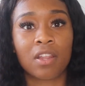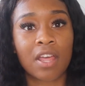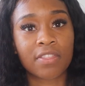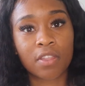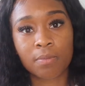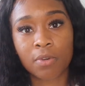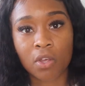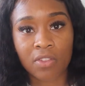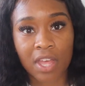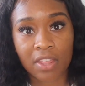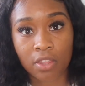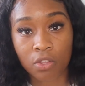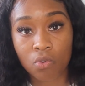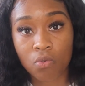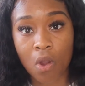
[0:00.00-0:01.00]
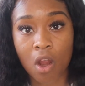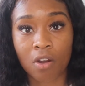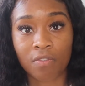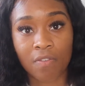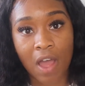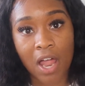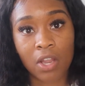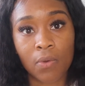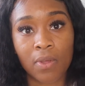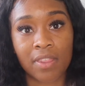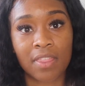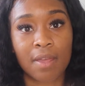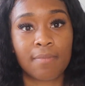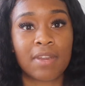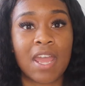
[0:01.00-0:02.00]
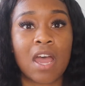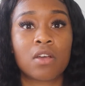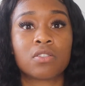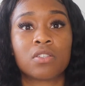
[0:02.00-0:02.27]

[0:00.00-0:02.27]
Let them know that you are following them now,